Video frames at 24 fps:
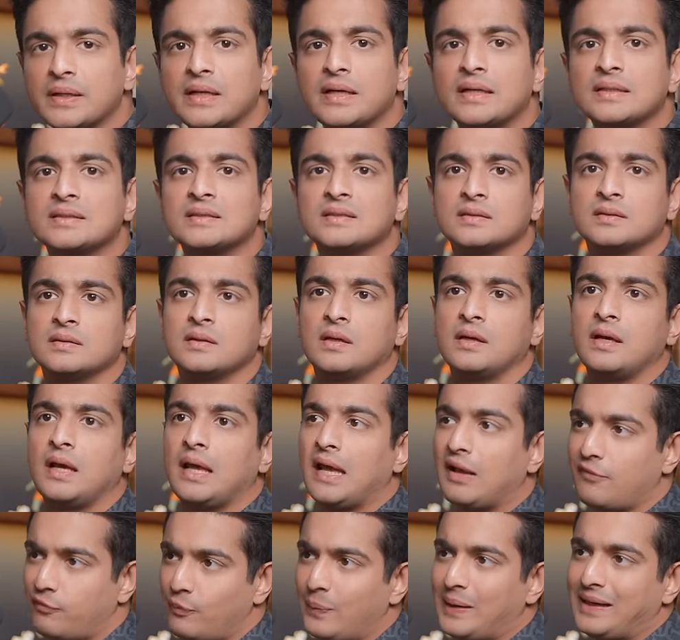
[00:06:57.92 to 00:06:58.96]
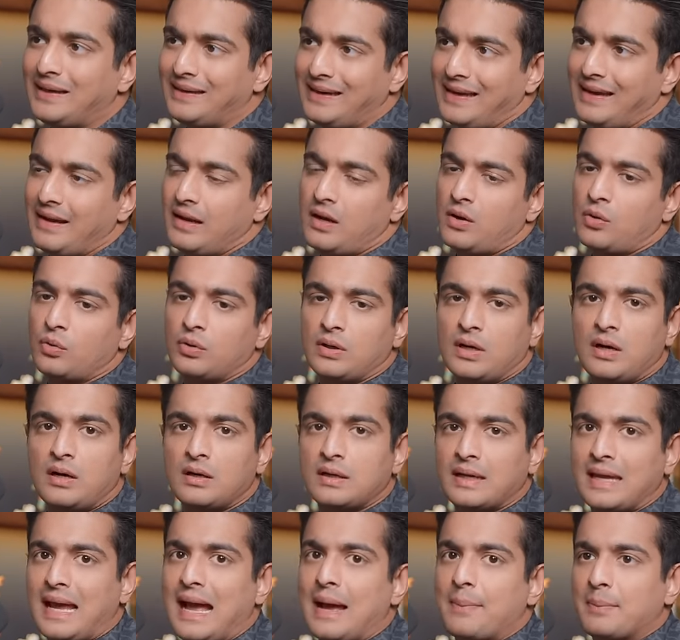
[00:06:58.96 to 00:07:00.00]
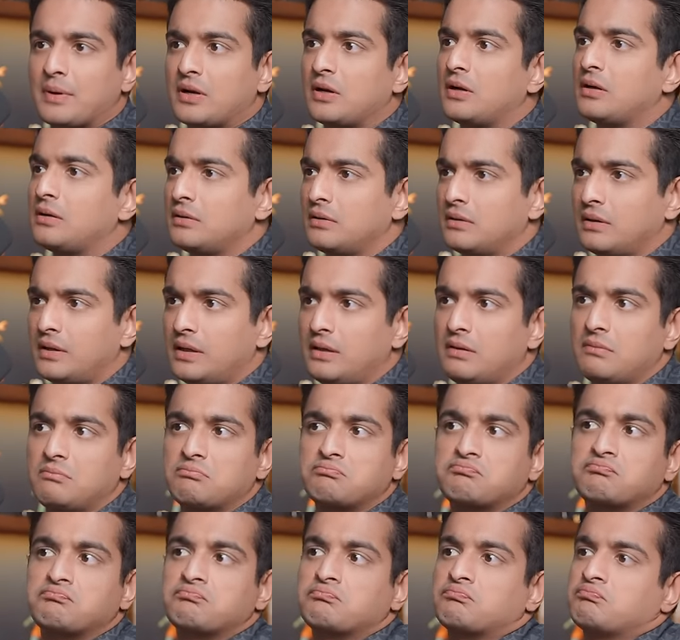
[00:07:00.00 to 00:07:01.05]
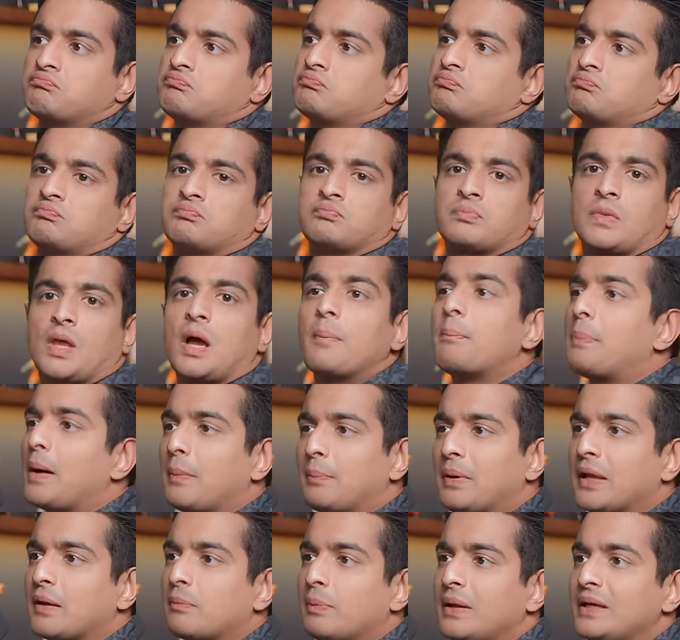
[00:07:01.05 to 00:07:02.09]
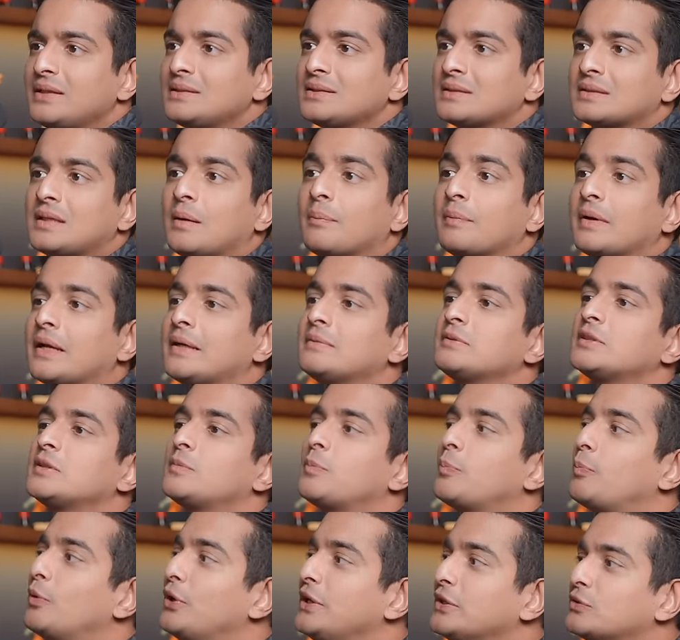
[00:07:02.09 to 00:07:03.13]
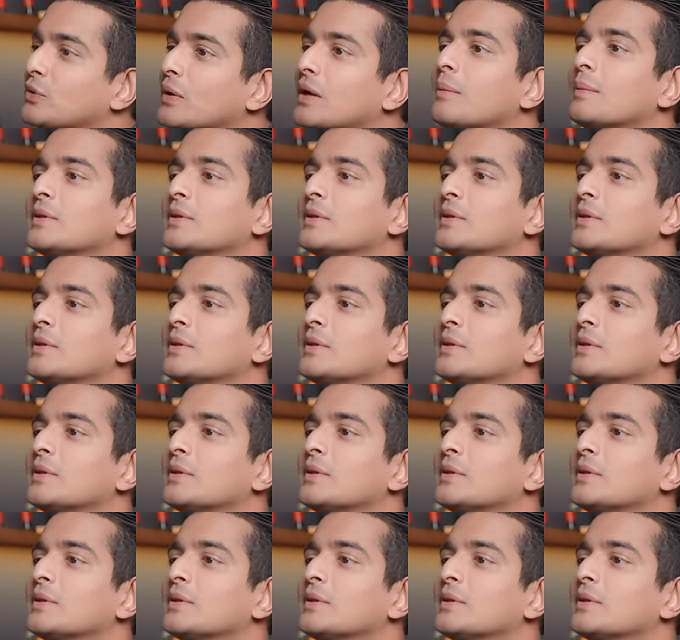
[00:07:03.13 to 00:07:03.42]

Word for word: simple as if we take out our camera in a public place, sometimes police